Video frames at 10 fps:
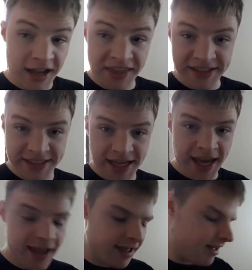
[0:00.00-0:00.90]
And I think
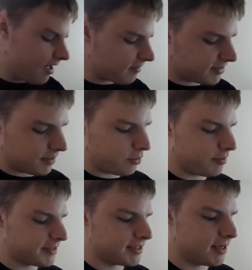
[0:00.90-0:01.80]
today, after the
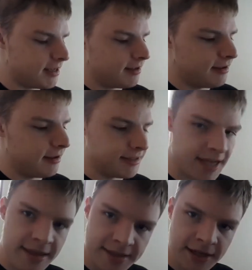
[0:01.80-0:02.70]
appointment, I'm going
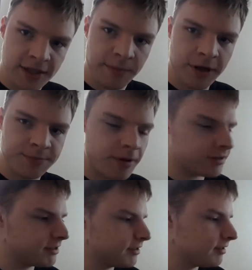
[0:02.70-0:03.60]
to take this down to the post
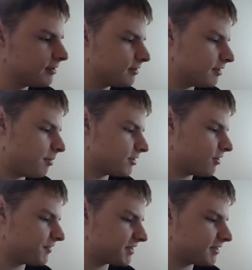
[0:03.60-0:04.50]
box, the
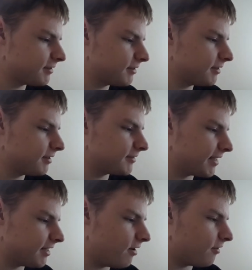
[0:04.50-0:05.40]
post office,
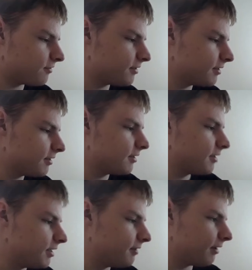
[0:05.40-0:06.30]
send it off.
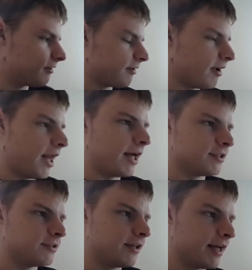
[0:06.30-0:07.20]
I can figure out
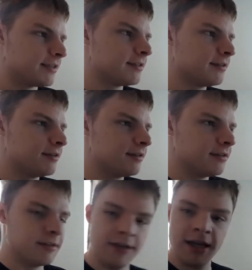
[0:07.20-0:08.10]
how to do that.
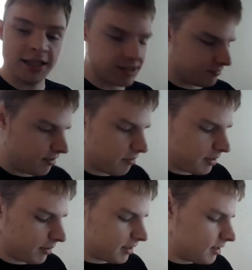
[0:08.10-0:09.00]
I'll ask them for
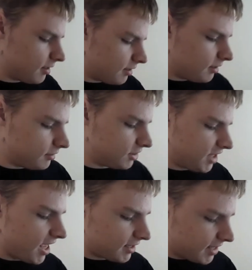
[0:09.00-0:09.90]
help anyway.
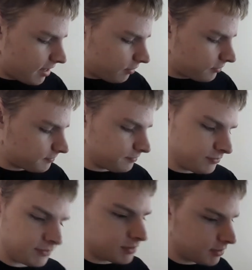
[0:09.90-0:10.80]
Just take it down,
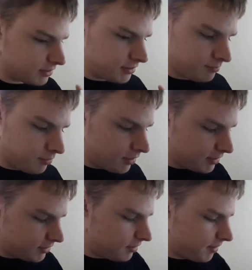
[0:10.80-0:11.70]
put
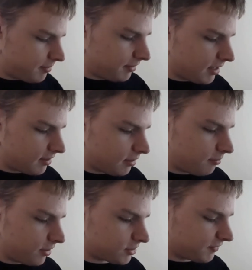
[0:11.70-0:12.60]
it into the people at
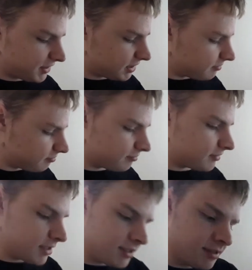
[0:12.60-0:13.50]
the post office,
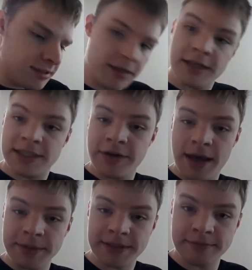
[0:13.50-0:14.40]
and see what
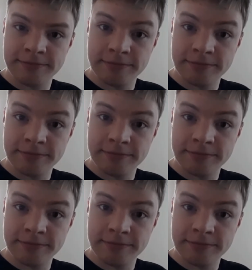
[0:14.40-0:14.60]
happens.